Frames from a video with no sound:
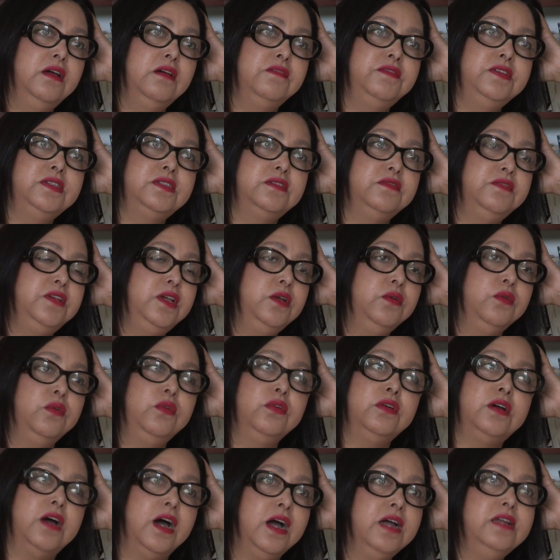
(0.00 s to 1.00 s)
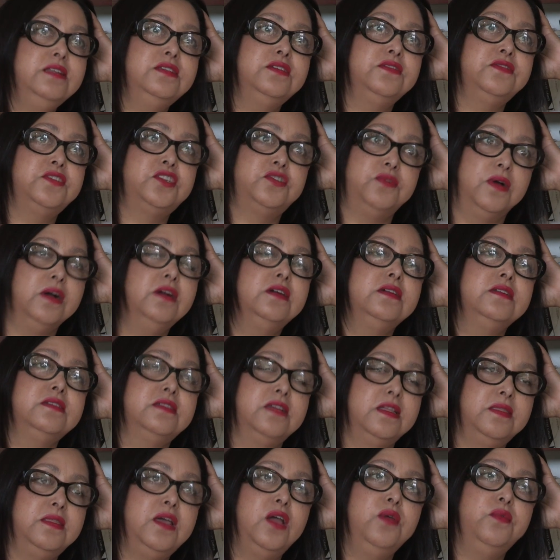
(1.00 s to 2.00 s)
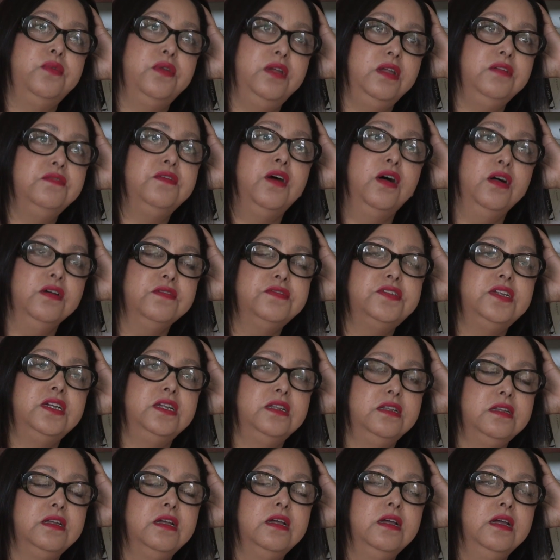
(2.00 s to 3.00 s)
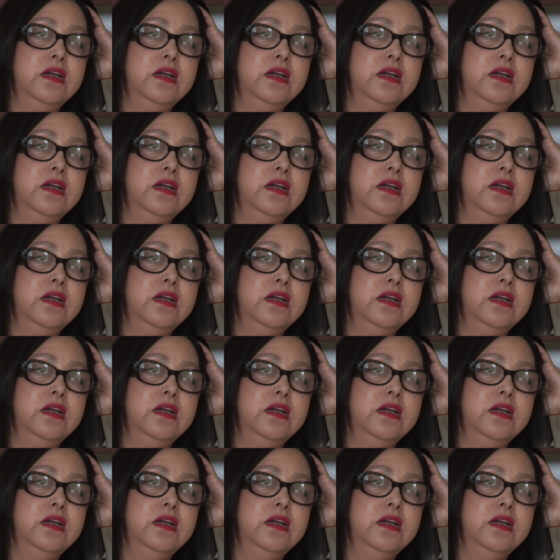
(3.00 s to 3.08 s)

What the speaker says: vis-a-vis all kinds of struggles that they were involved in,